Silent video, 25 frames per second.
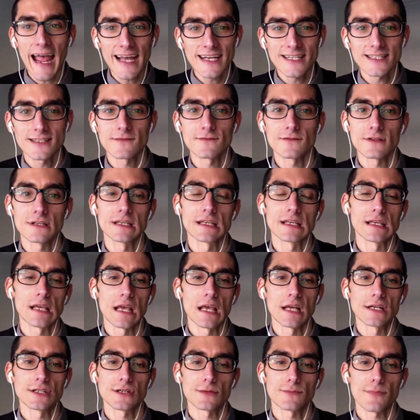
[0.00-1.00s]
actively
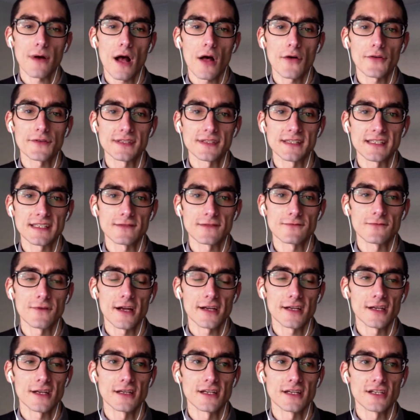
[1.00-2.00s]
engage the politics of
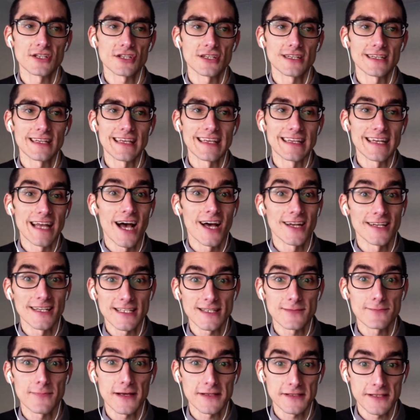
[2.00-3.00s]
recognition in
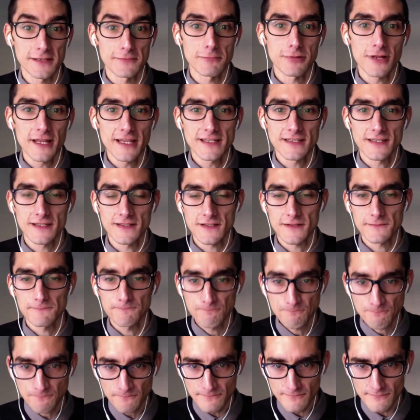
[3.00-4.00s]
unexpected places.
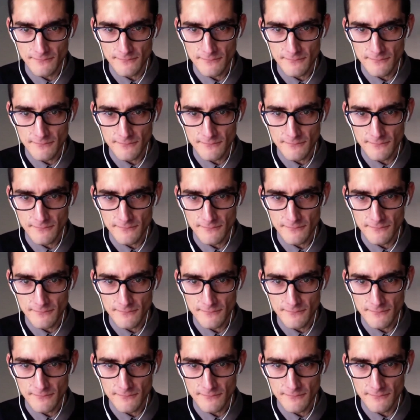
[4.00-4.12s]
